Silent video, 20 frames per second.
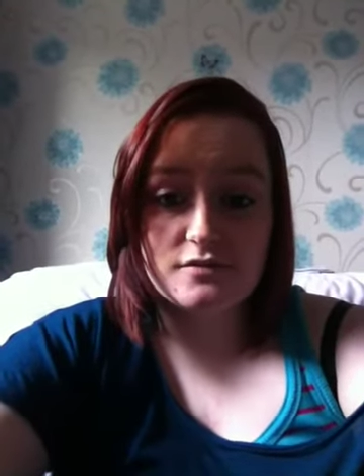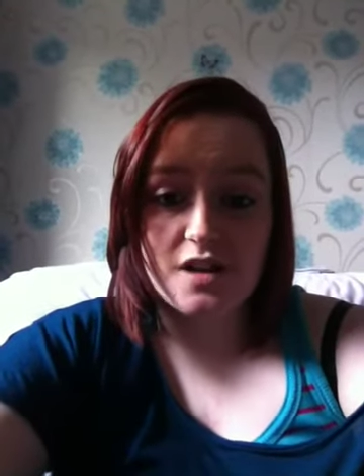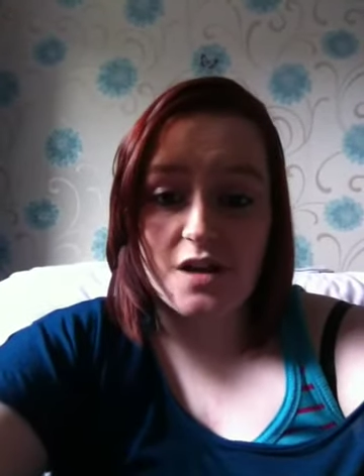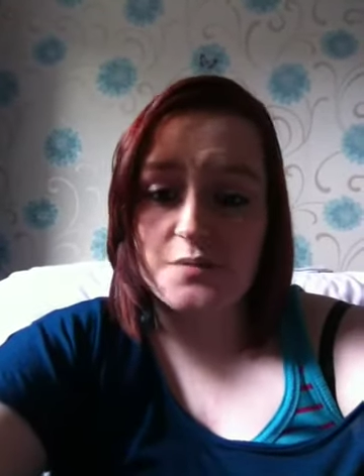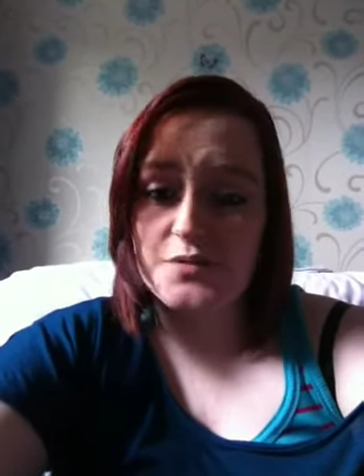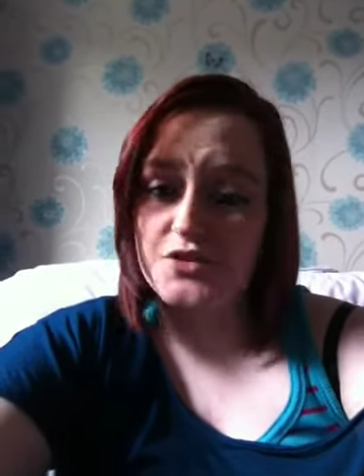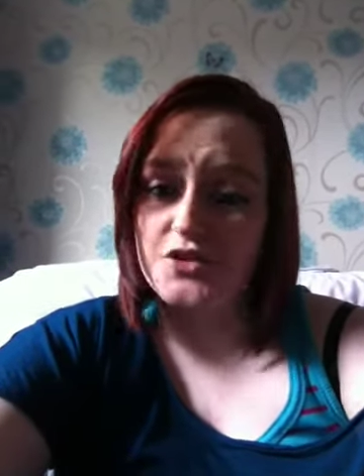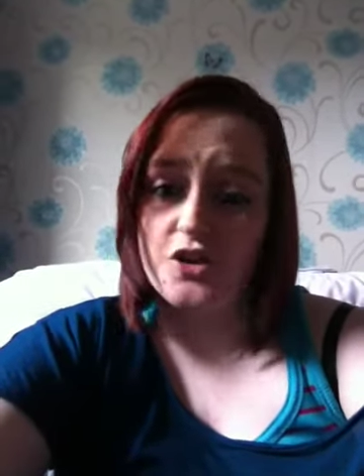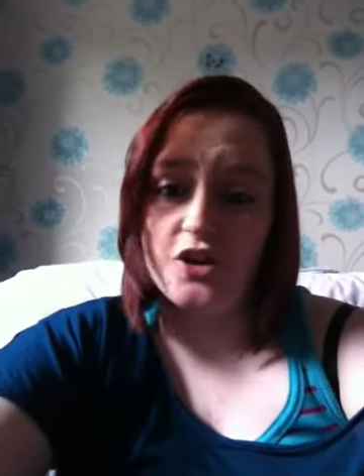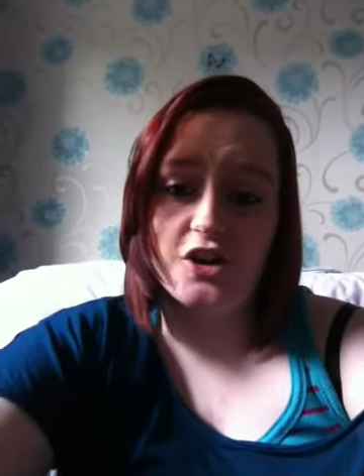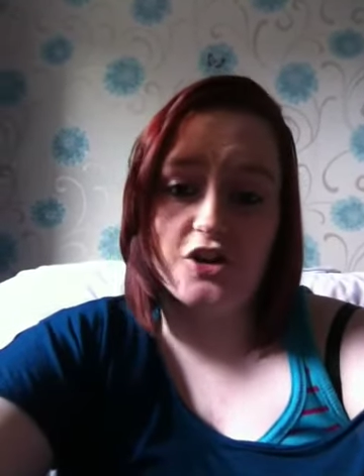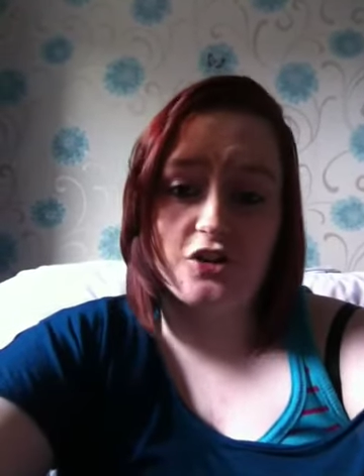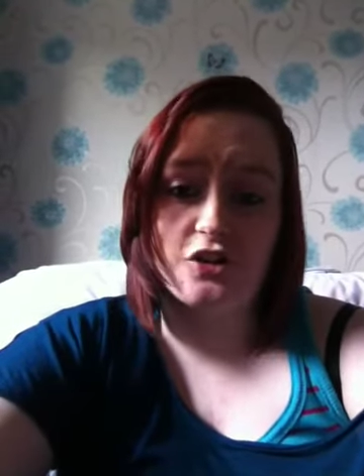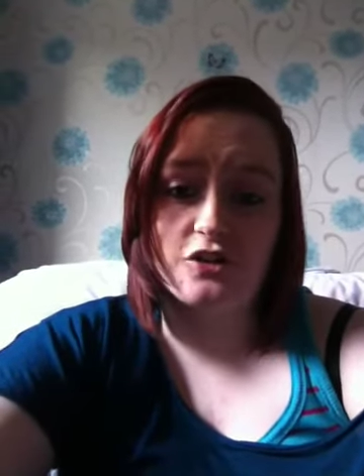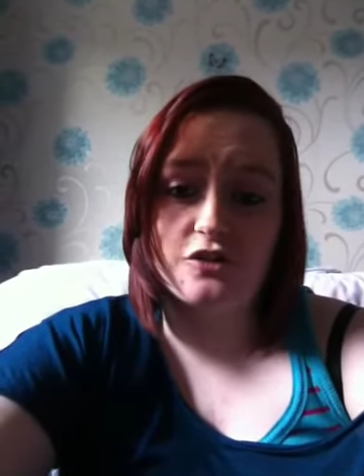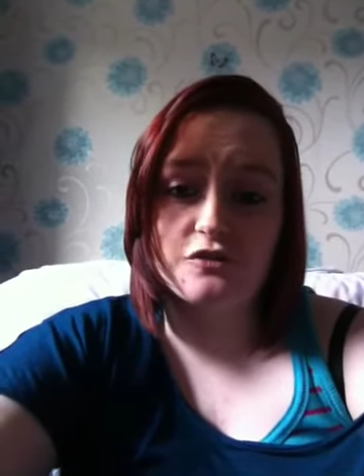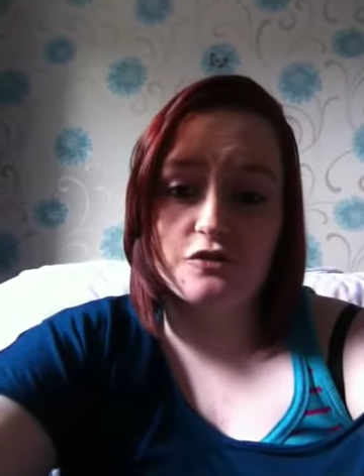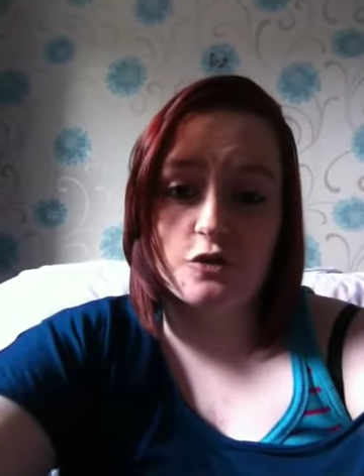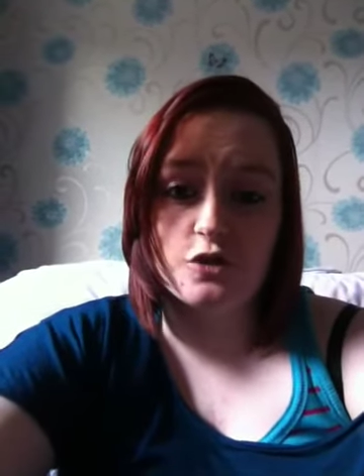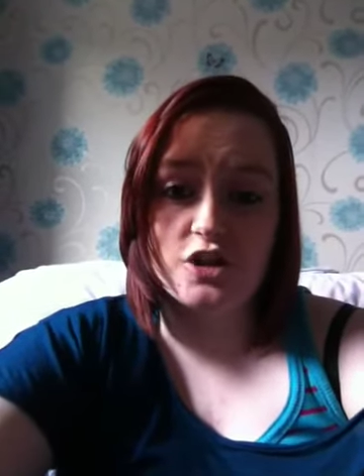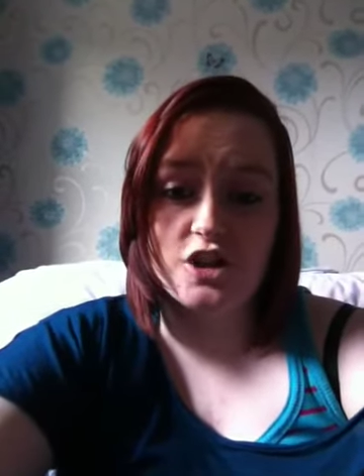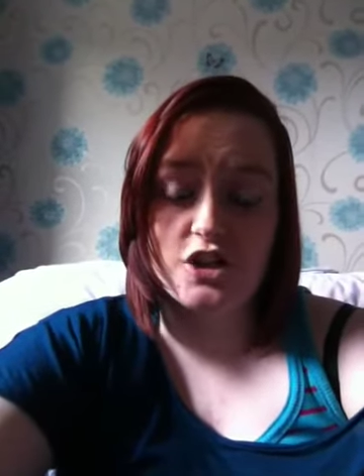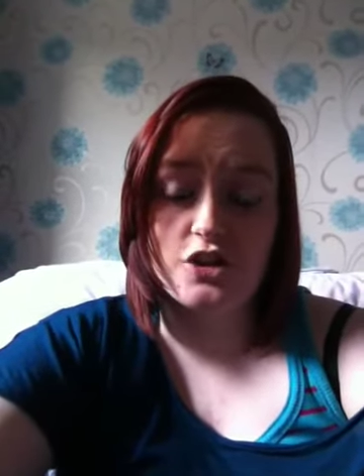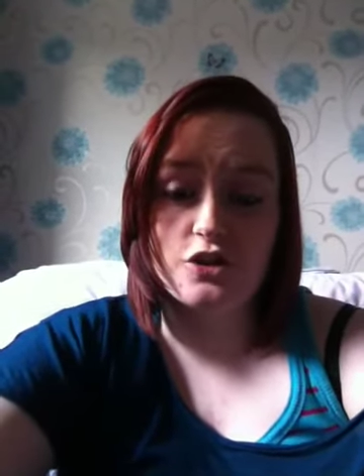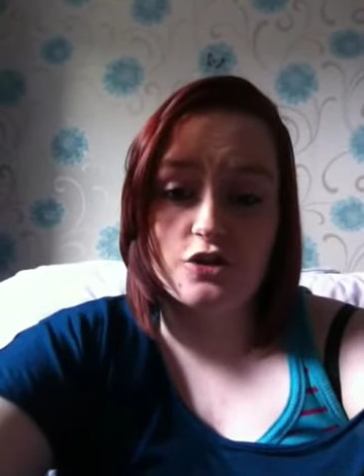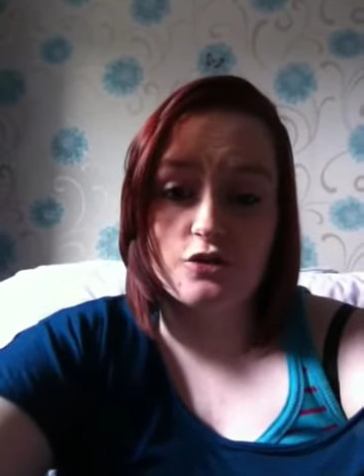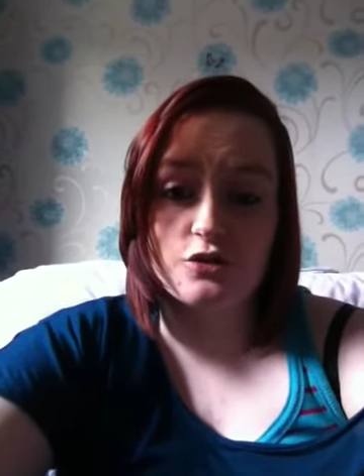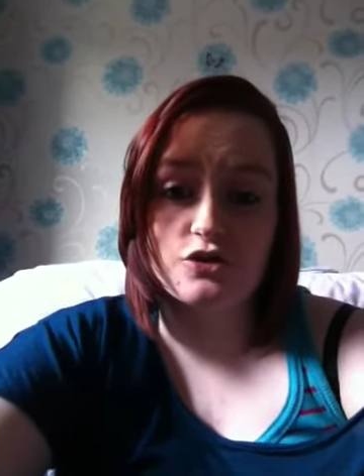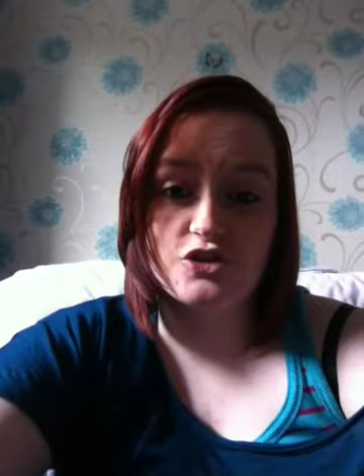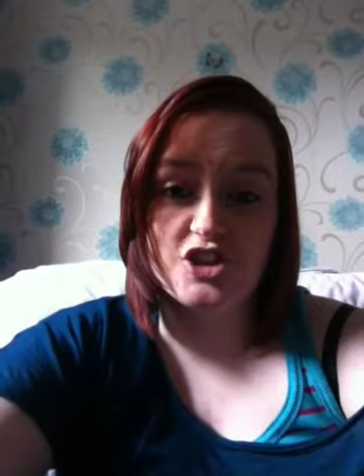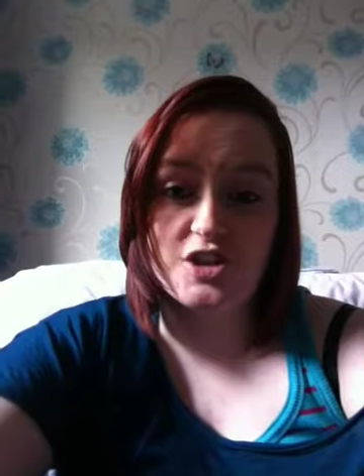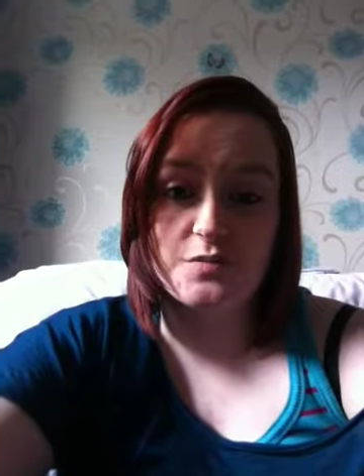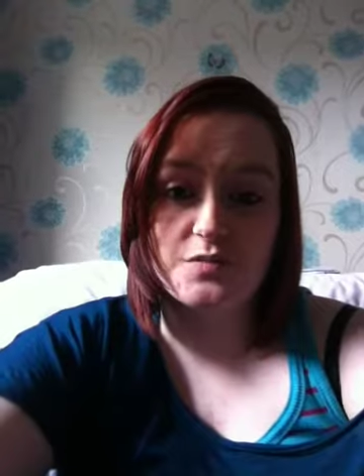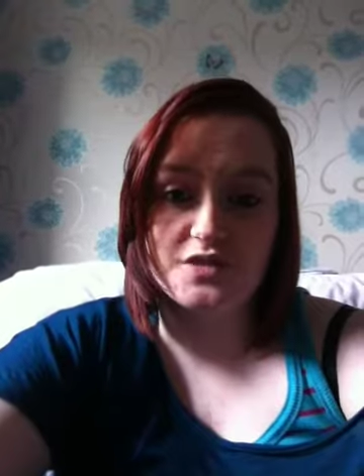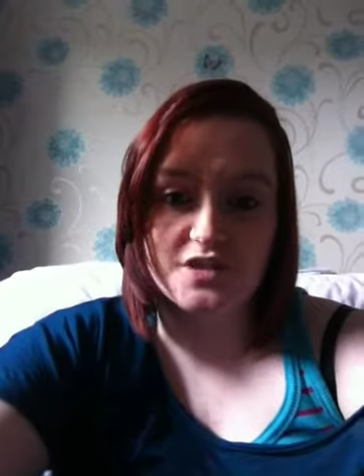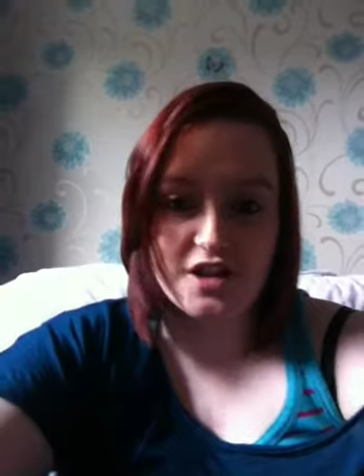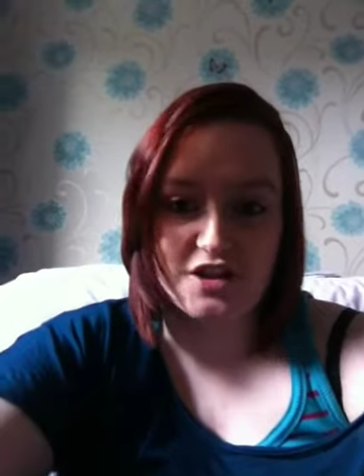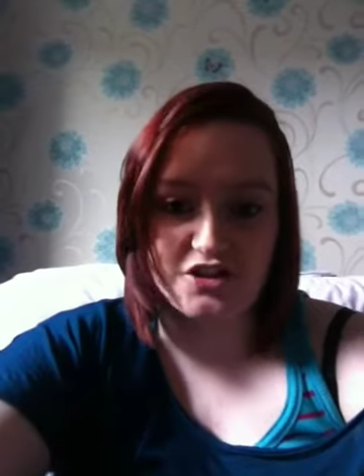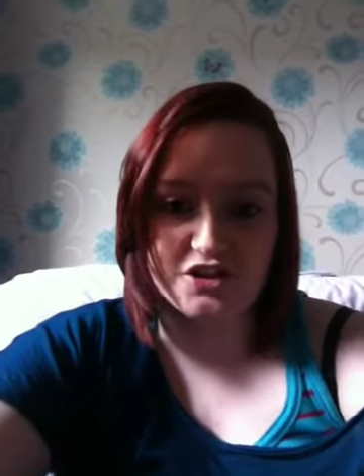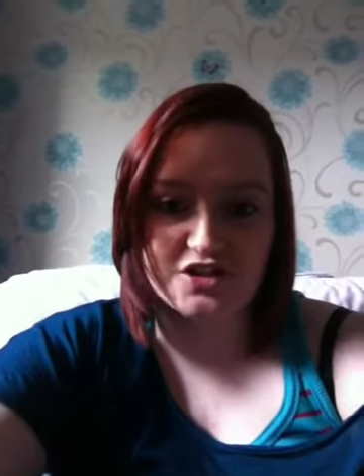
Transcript: I'm sorry to all the 14 year old's dreams that I